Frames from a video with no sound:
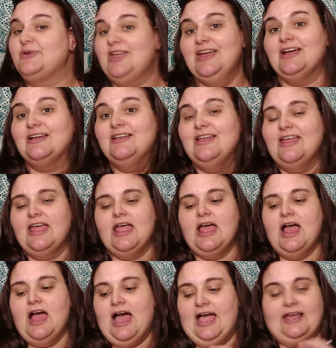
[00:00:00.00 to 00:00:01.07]
So yeah,
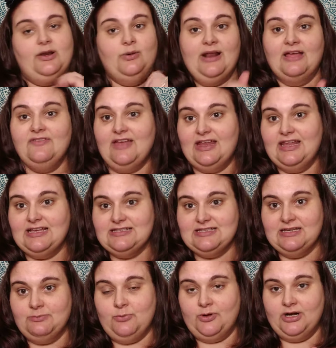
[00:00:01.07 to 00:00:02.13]
I don't have
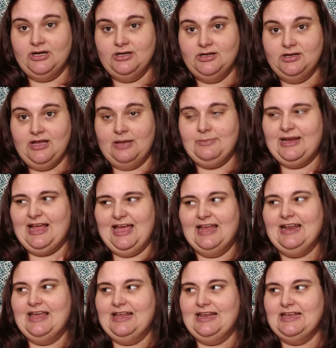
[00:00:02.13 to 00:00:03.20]
headaches anymore. I mean, I
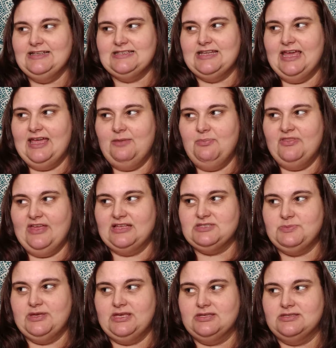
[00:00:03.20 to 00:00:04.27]
had a headache today, but
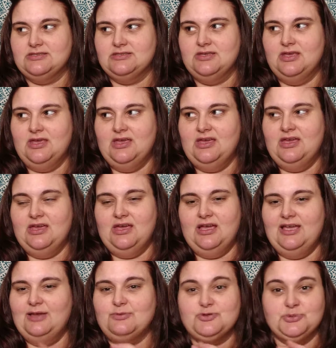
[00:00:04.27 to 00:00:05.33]
that's because
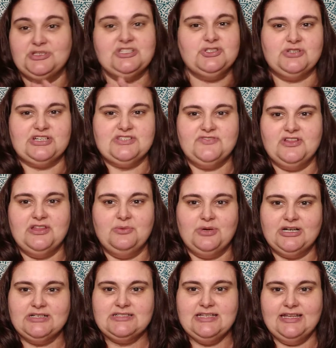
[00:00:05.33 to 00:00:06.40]
it was really stressful at
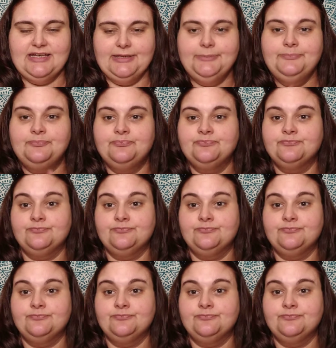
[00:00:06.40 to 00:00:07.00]
work today.